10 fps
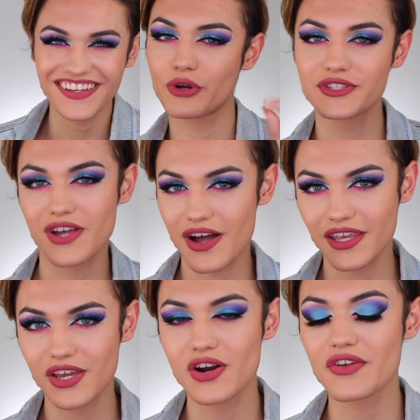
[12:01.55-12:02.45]
Real talk
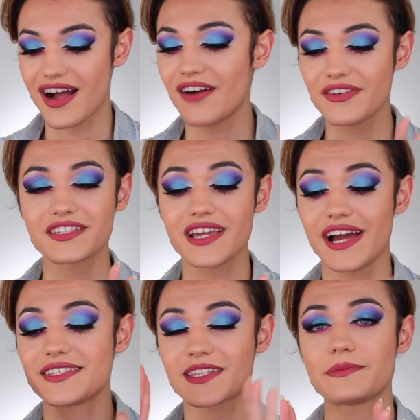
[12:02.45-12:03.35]
here, obviously
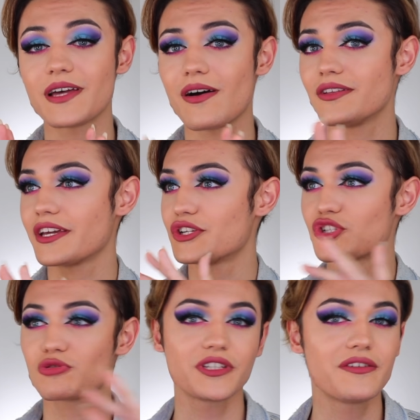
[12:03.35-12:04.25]
I skipped out on like a
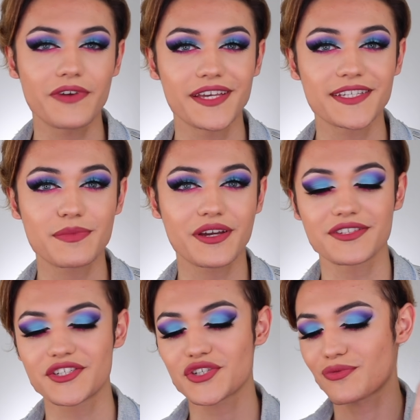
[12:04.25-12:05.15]
trillion phases
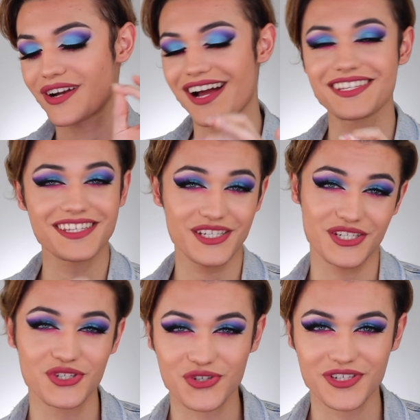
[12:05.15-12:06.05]
because they just weren't as
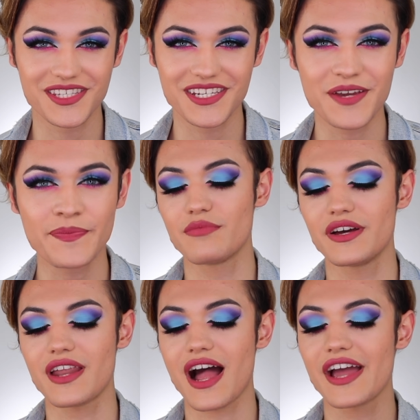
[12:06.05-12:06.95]
interesting,
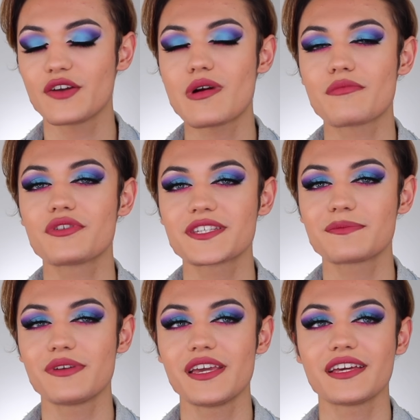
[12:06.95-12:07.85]
but I remember
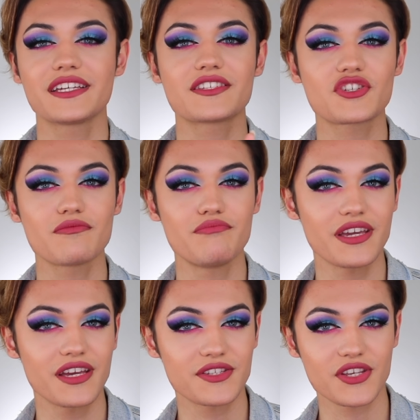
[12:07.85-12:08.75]
this being like such a
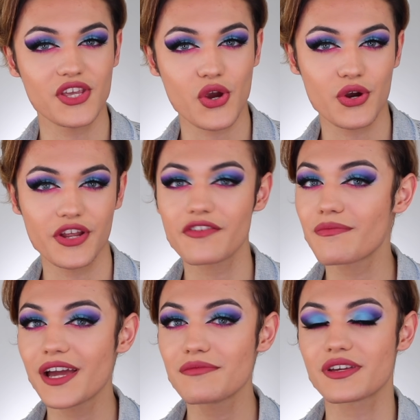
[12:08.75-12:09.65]
big insecurity of
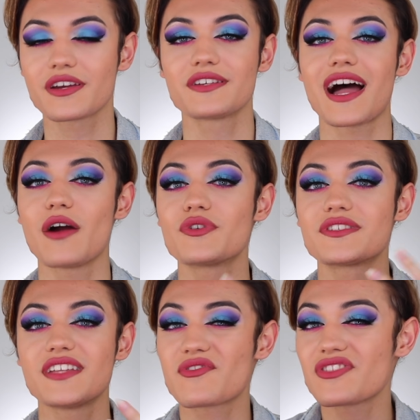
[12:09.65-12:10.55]
mine because I
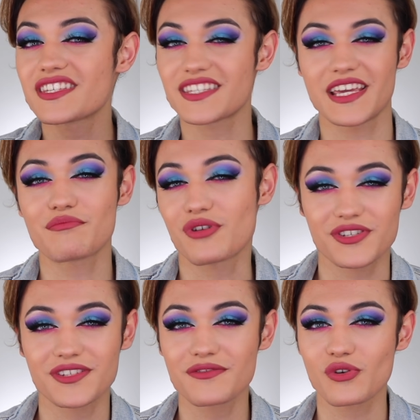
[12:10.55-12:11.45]
was never the same
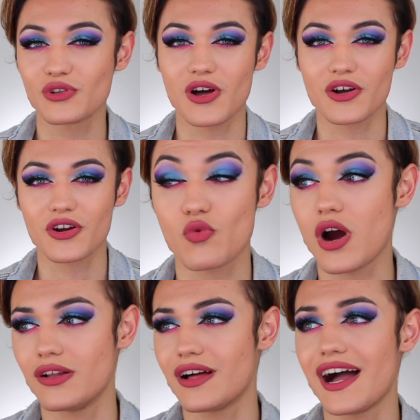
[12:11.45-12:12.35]
person for longer.
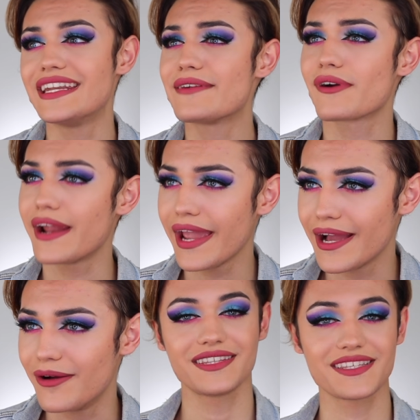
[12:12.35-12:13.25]
Well, I never
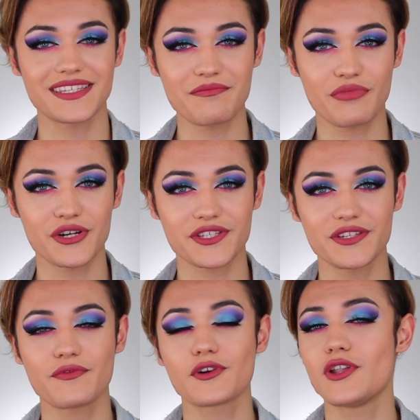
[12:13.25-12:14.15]
am the same
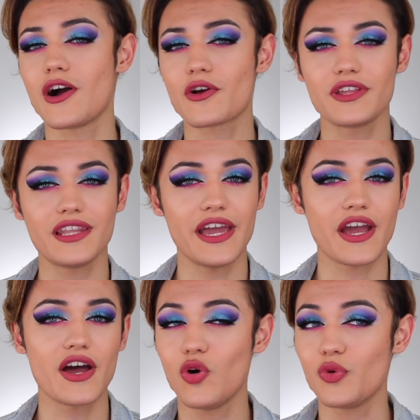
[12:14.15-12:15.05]
person for longer than
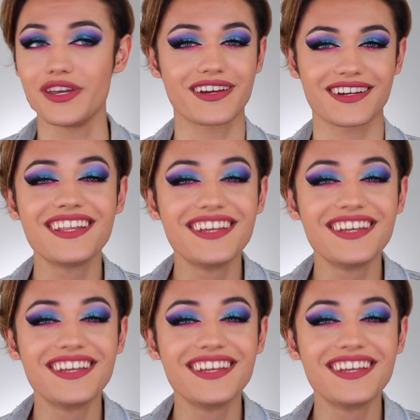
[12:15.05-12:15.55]
like a week.